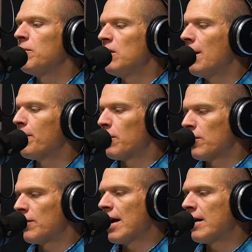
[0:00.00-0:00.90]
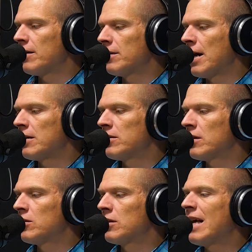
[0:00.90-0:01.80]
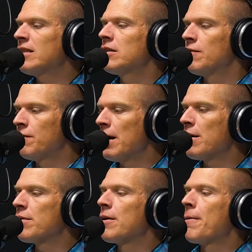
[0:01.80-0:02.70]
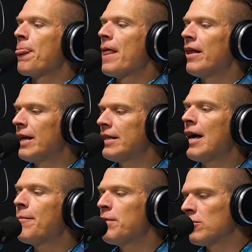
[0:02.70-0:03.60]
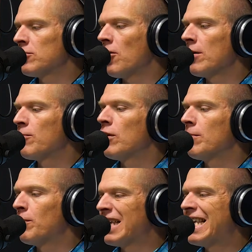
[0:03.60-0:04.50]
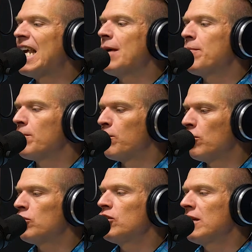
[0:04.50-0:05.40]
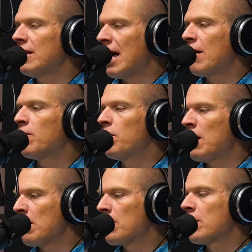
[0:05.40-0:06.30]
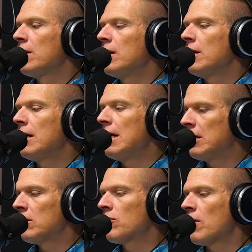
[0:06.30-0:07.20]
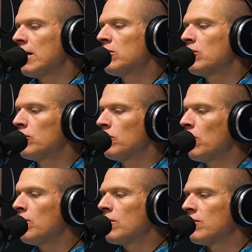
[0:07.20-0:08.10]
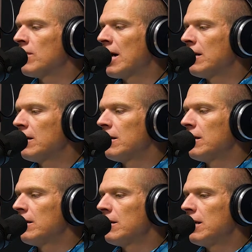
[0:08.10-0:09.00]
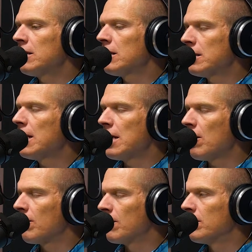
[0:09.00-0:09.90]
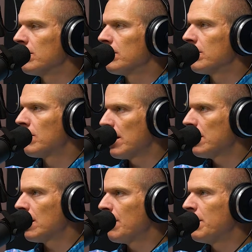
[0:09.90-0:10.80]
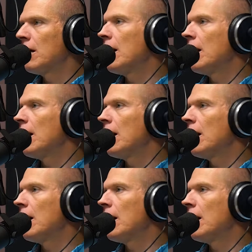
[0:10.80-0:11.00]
number that is a test of faith, and let that be your starting point, but keep pushing that faith in Christ to show you that he's going to take care of you, right? I mean,